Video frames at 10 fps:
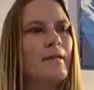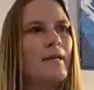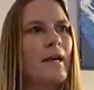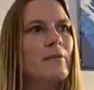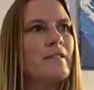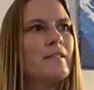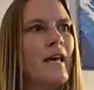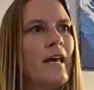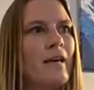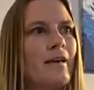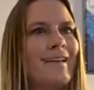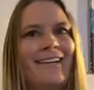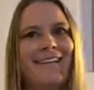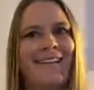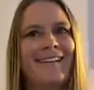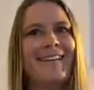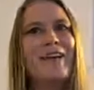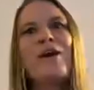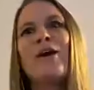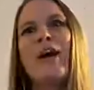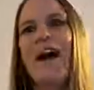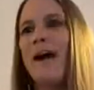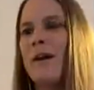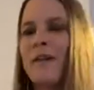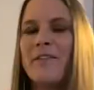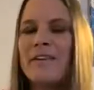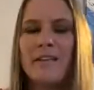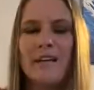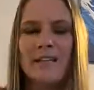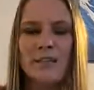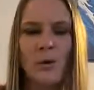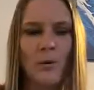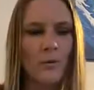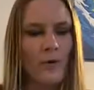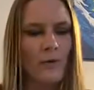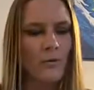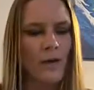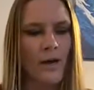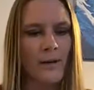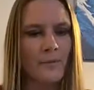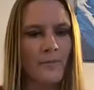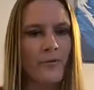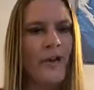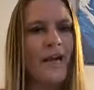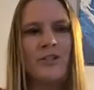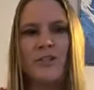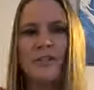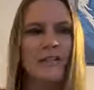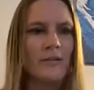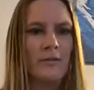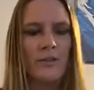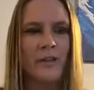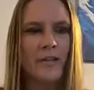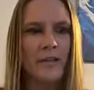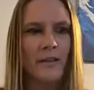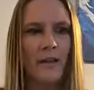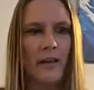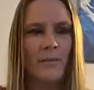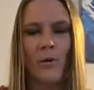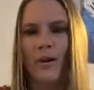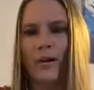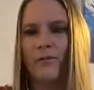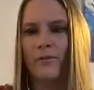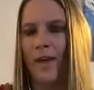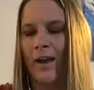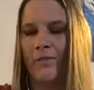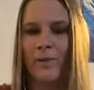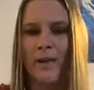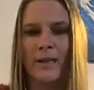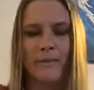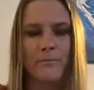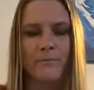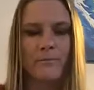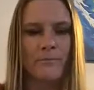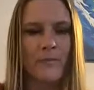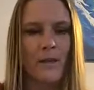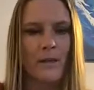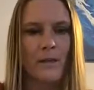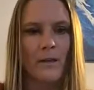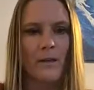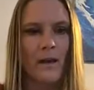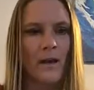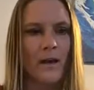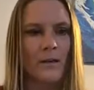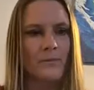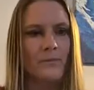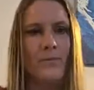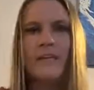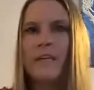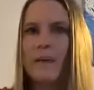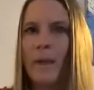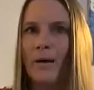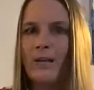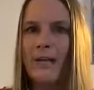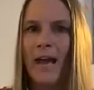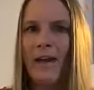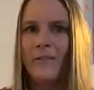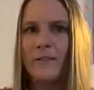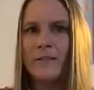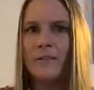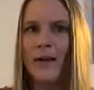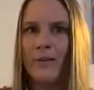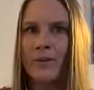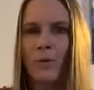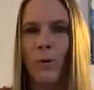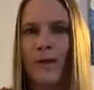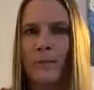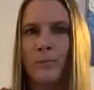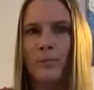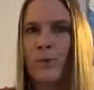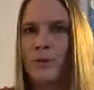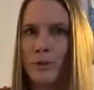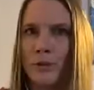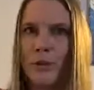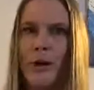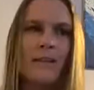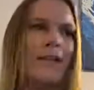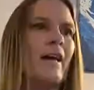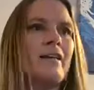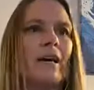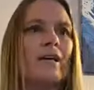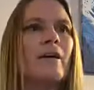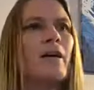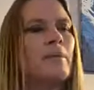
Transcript: I would say, I think that, for agents that are looking or have been thinking about it and haven't quite pulled the trigger on that yet,